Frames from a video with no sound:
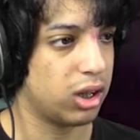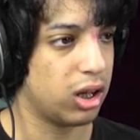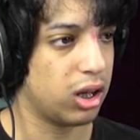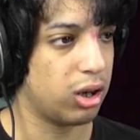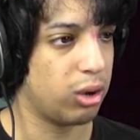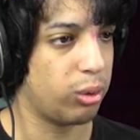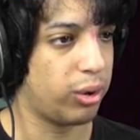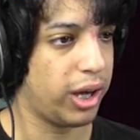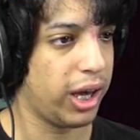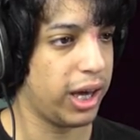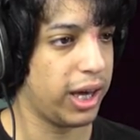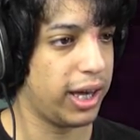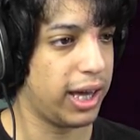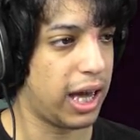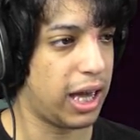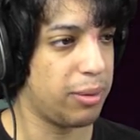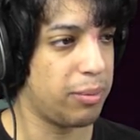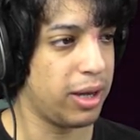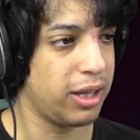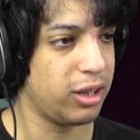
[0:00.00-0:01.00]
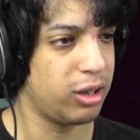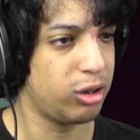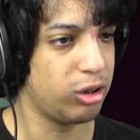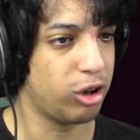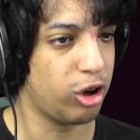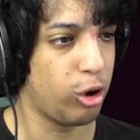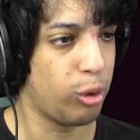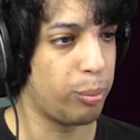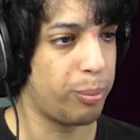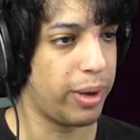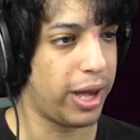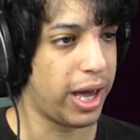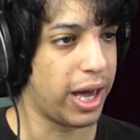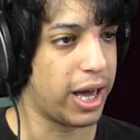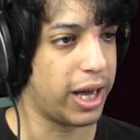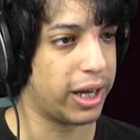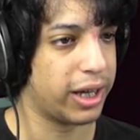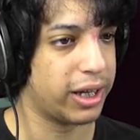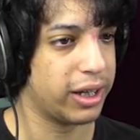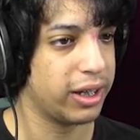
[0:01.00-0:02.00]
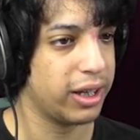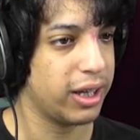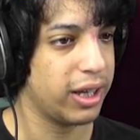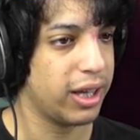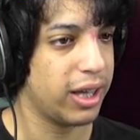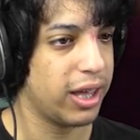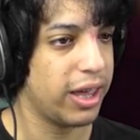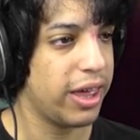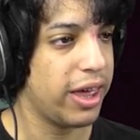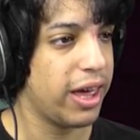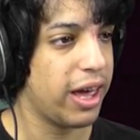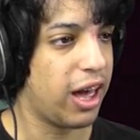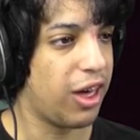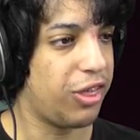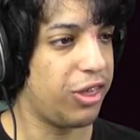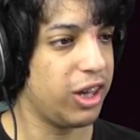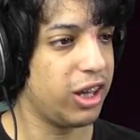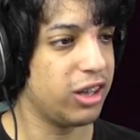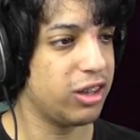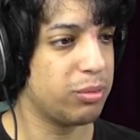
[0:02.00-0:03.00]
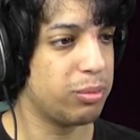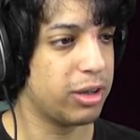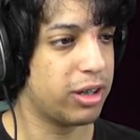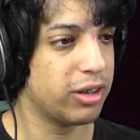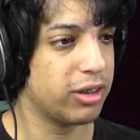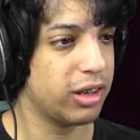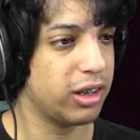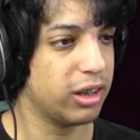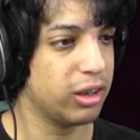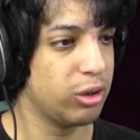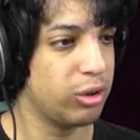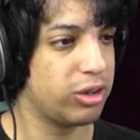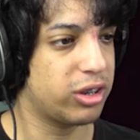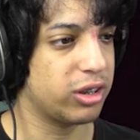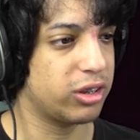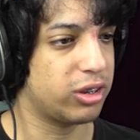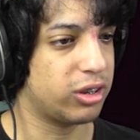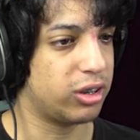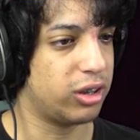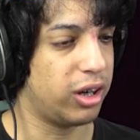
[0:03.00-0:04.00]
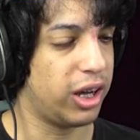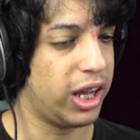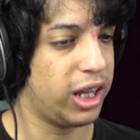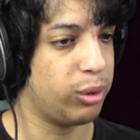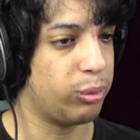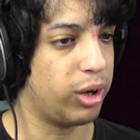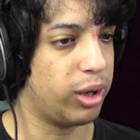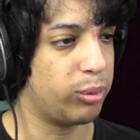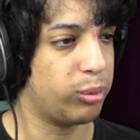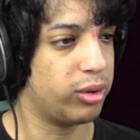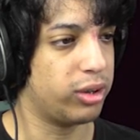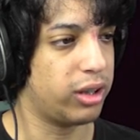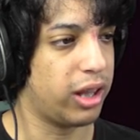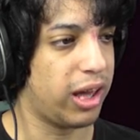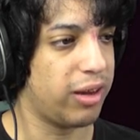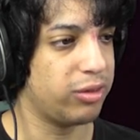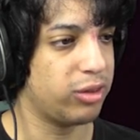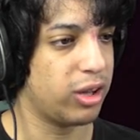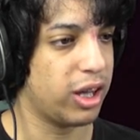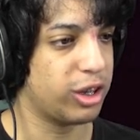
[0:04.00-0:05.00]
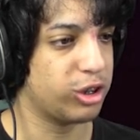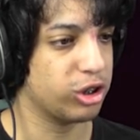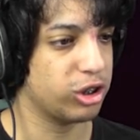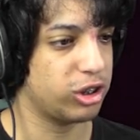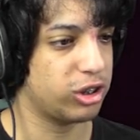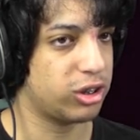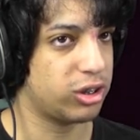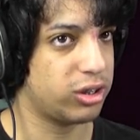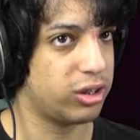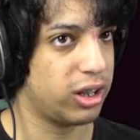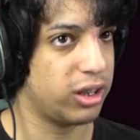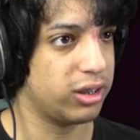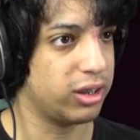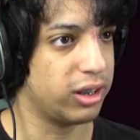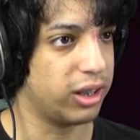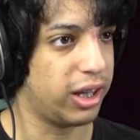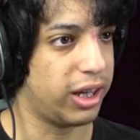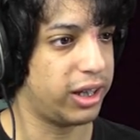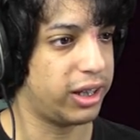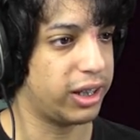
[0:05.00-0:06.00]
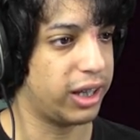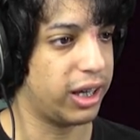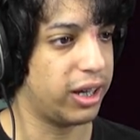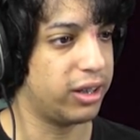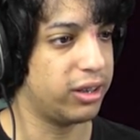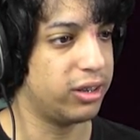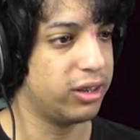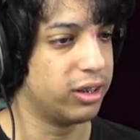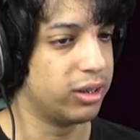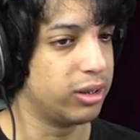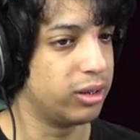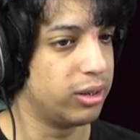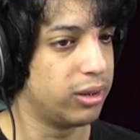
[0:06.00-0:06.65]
Okay, I made her go back. I think it's because I looked at her. Anyway, we'll have to actually turn on the light again.